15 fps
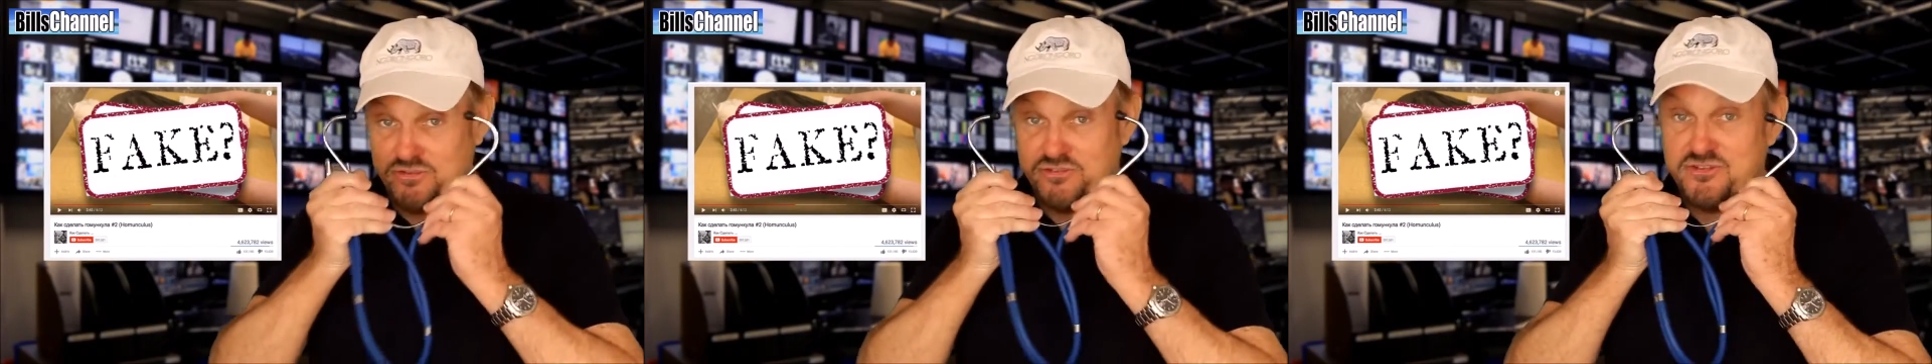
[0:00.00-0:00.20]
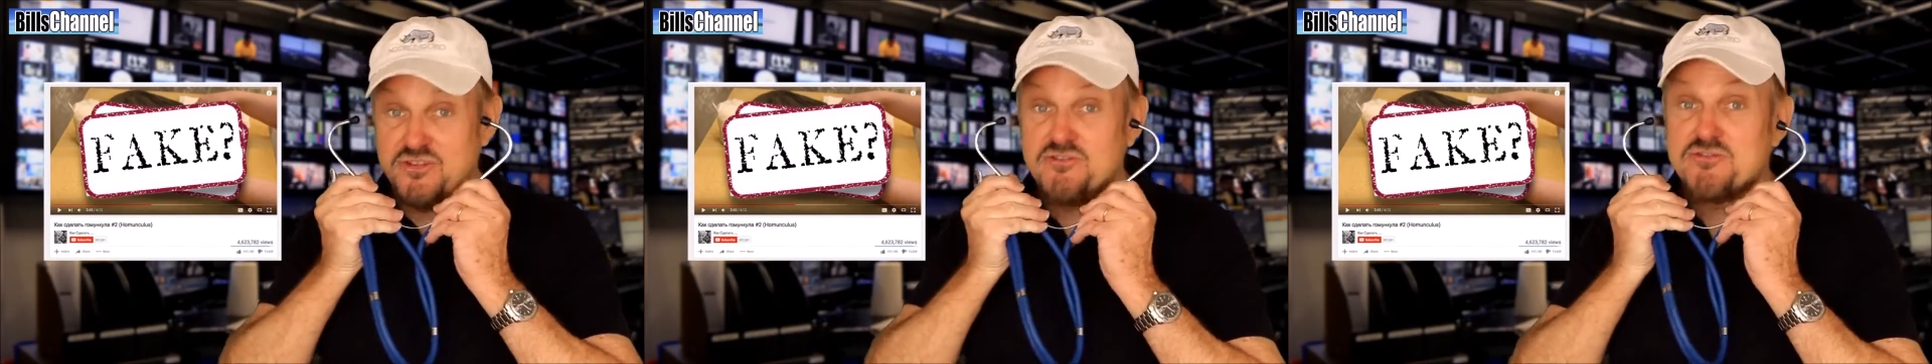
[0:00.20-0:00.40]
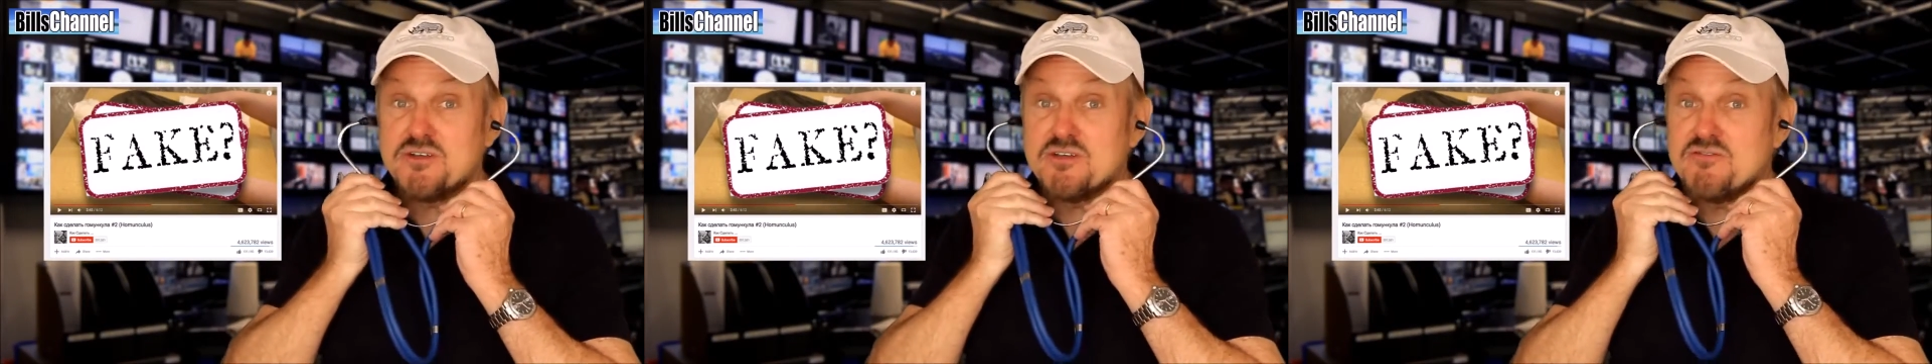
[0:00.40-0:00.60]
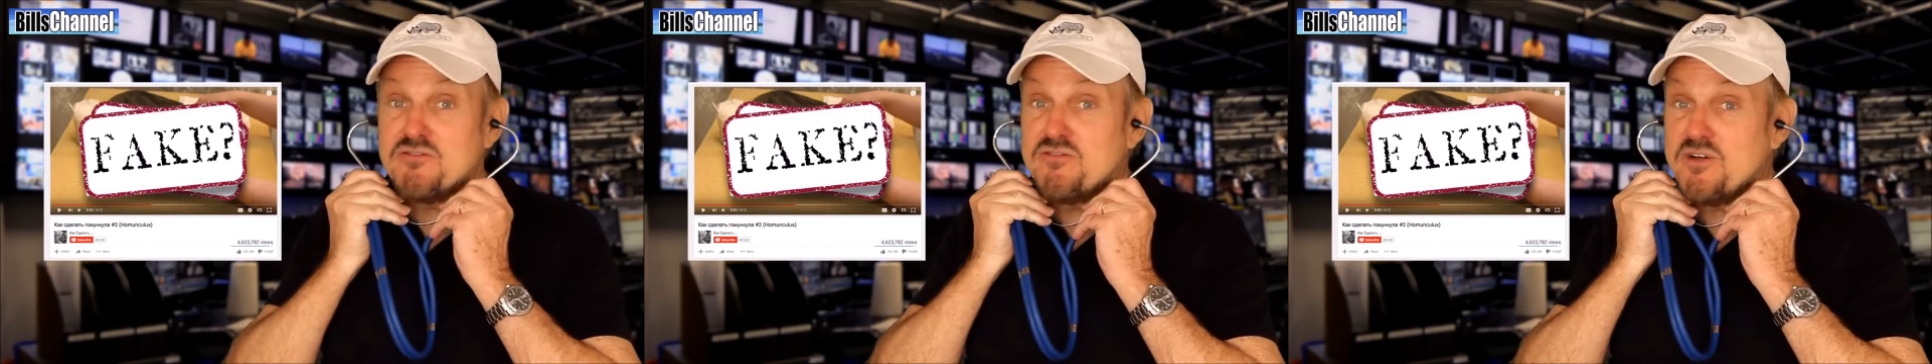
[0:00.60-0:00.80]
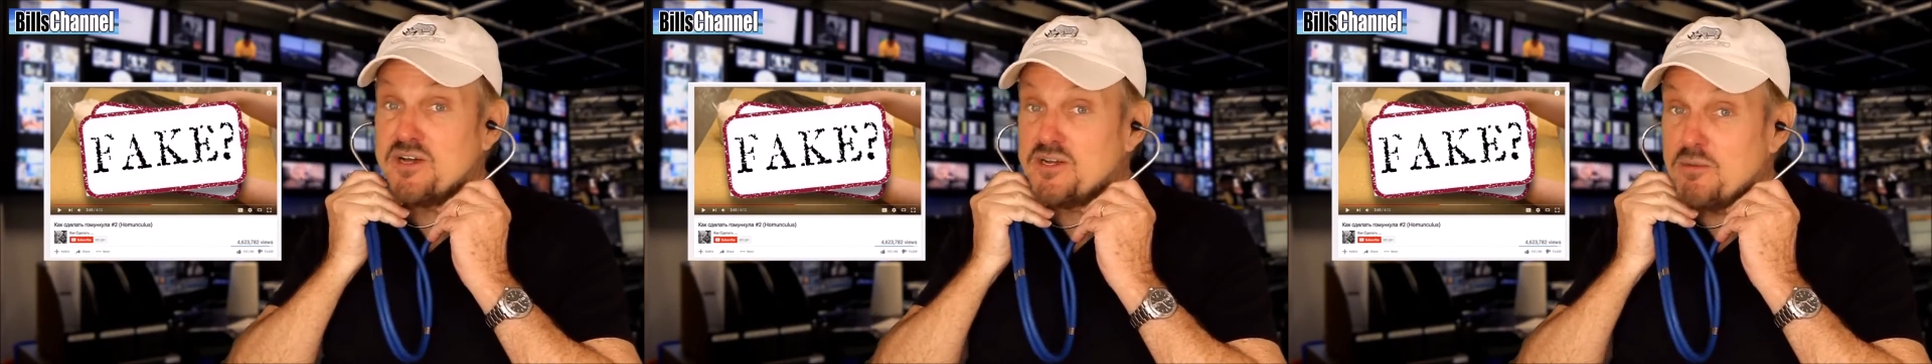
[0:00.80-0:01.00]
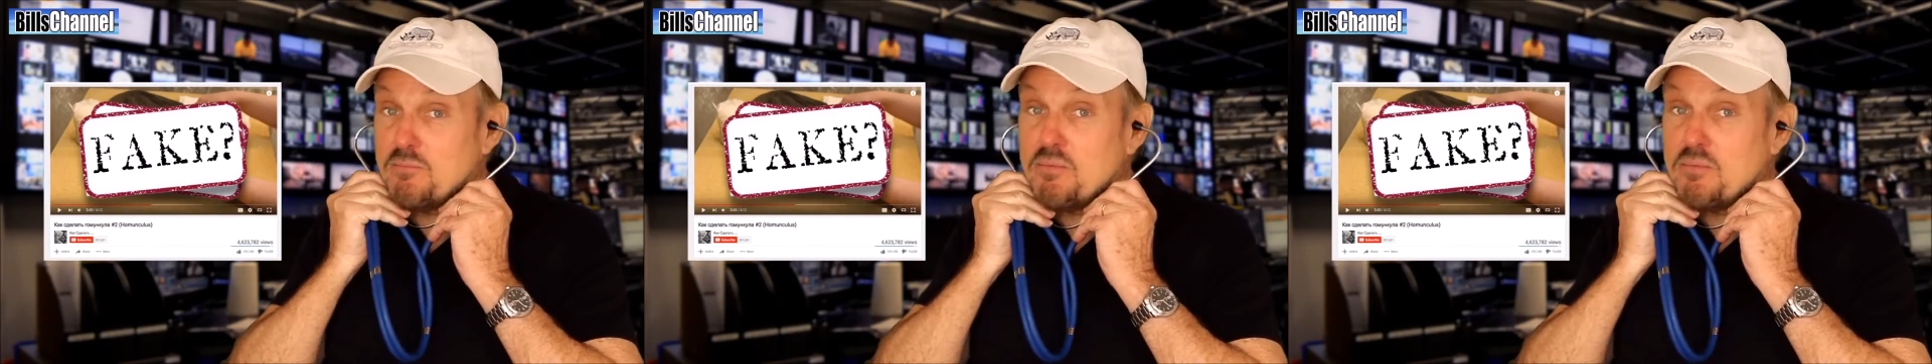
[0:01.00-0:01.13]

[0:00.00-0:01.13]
and see if we can find a